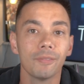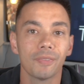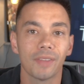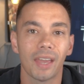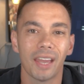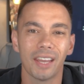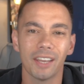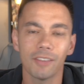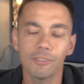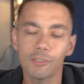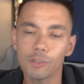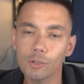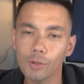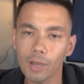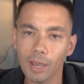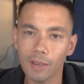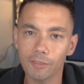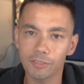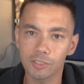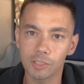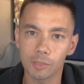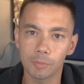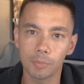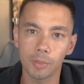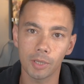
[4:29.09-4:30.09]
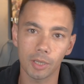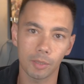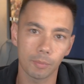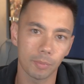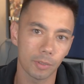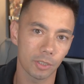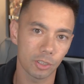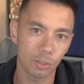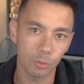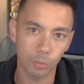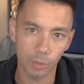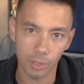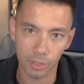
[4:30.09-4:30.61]
And if you have to pick
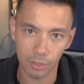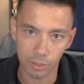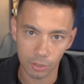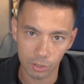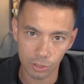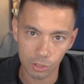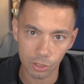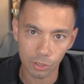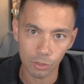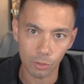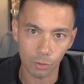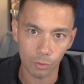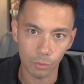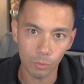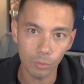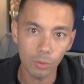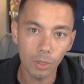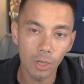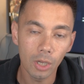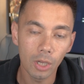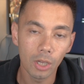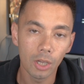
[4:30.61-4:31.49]
between the two,